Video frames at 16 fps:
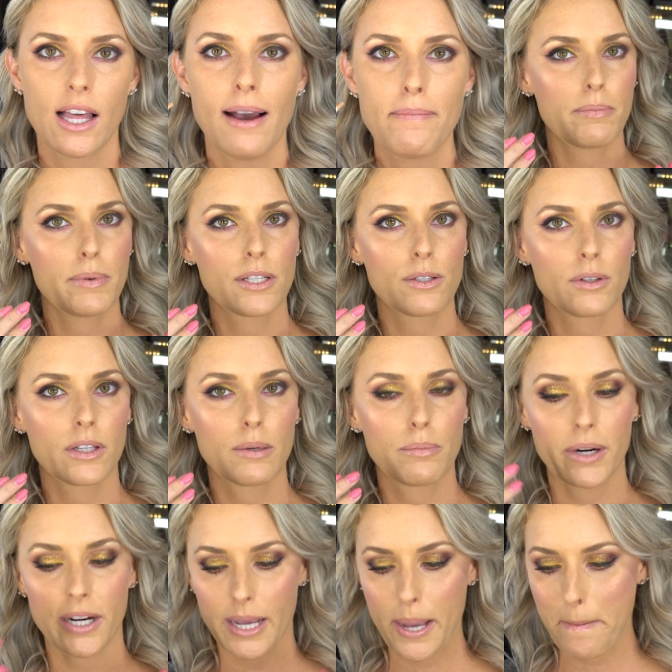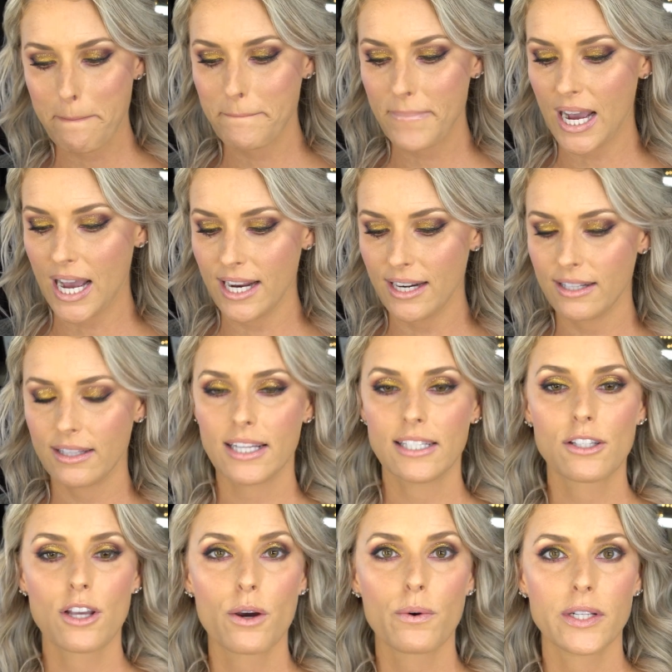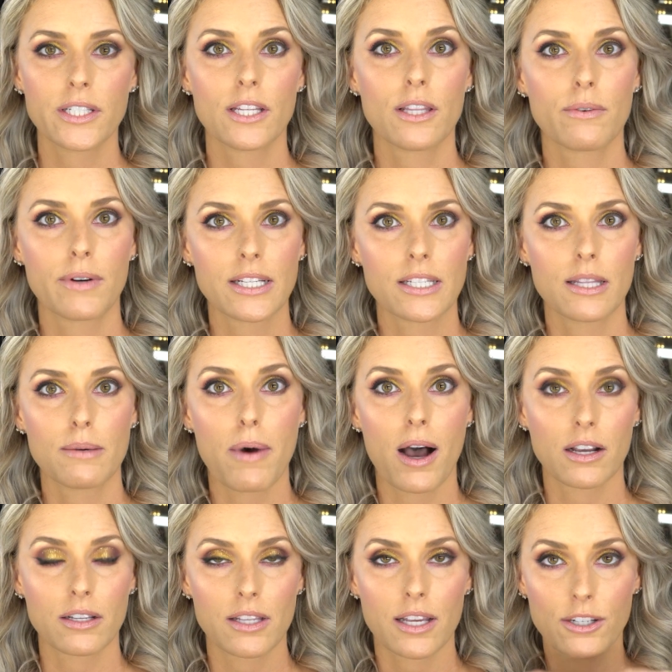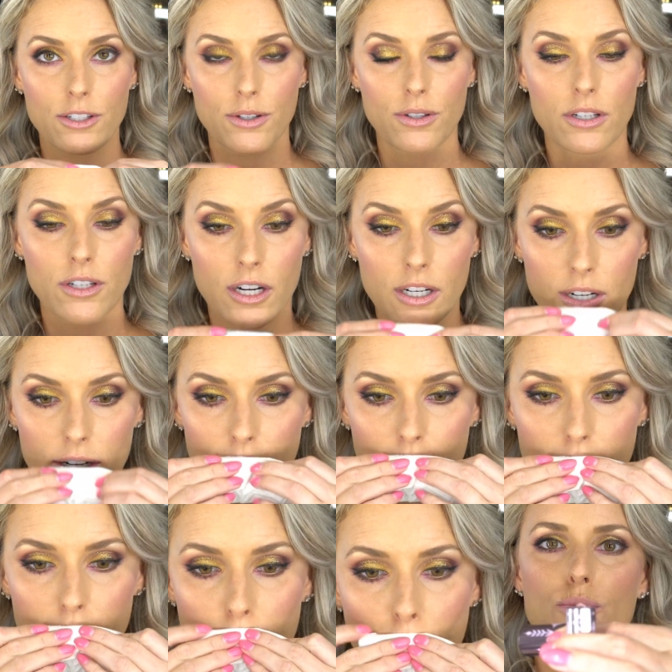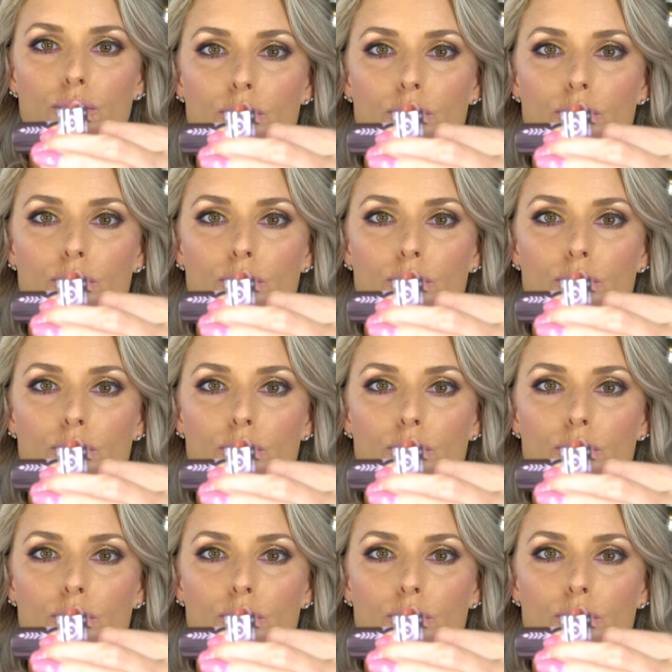Lip is really pretty, but let's go into the rest of the box and do the darker color.